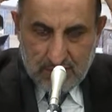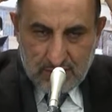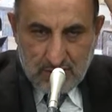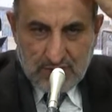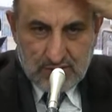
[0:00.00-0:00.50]

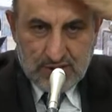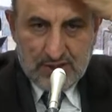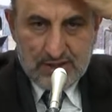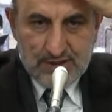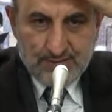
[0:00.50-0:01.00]
So
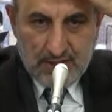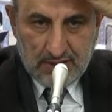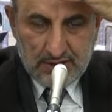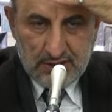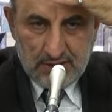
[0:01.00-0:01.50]
actually this
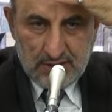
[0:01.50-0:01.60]
part